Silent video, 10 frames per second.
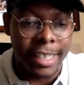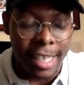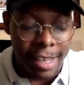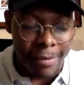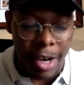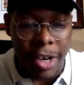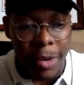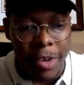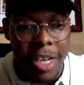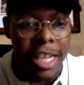just very
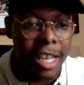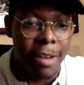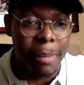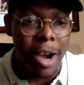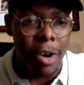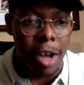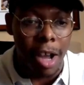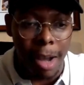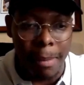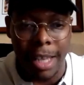unique about
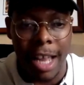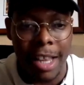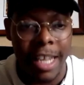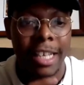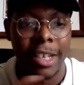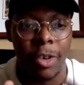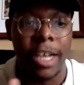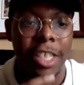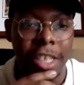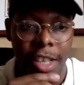a lot of the
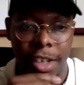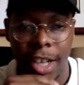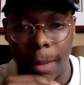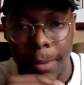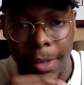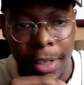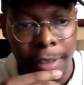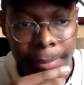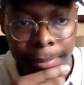integrations of their company.